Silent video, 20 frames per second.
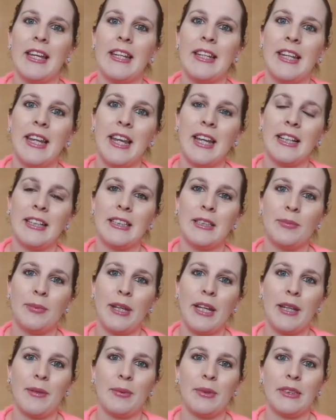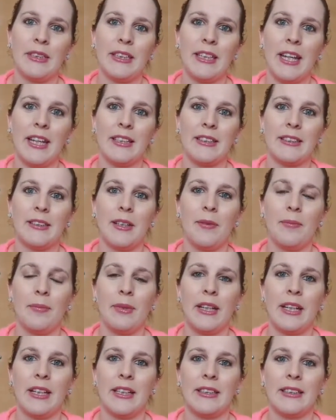next be able to get some
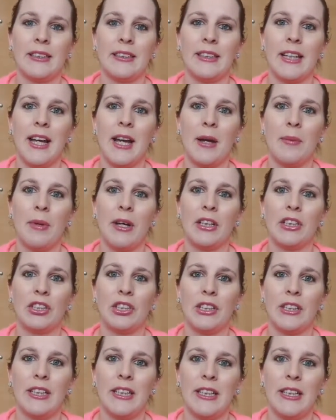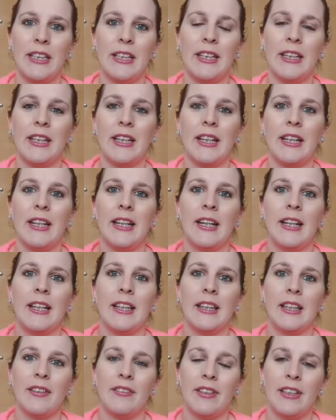because I'm actually
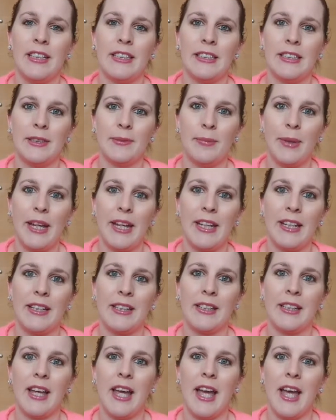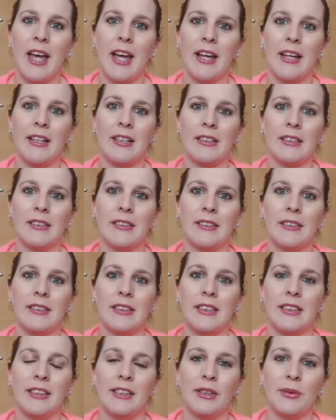living in Spain and
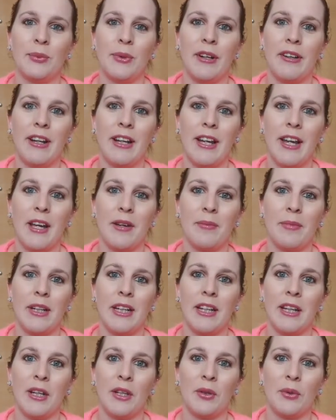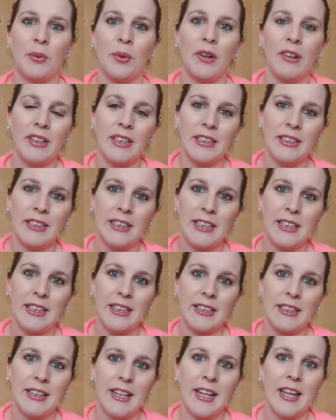this is where I am in
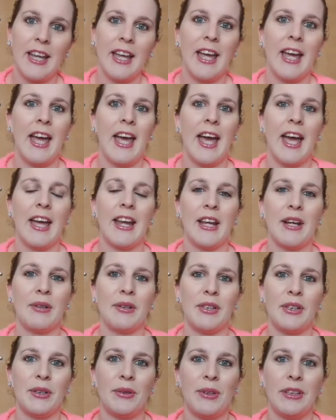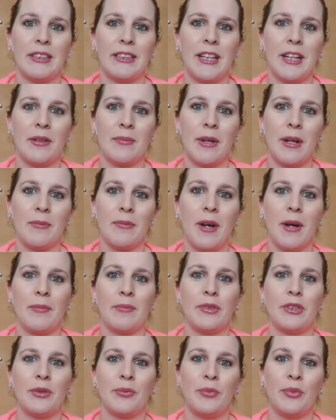quarantine and I would always tell my mom
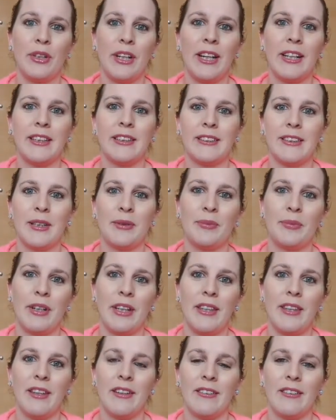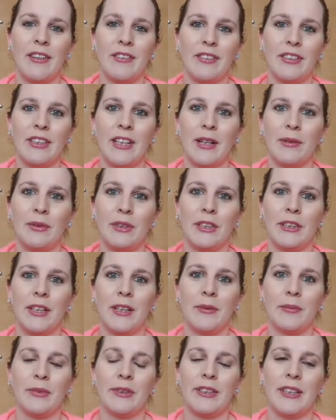to bring some with her every time she
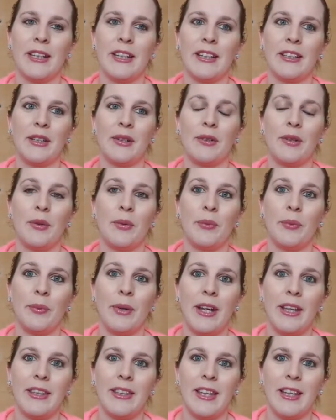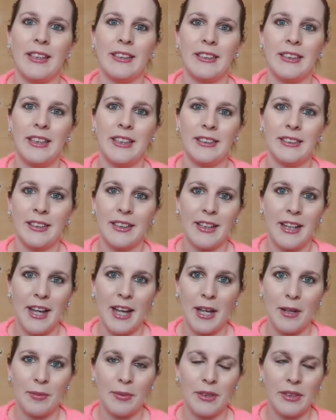comes and I don't know when that's next gonna
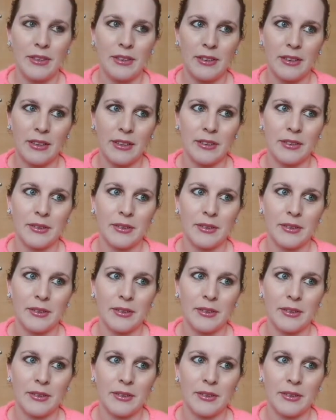happen so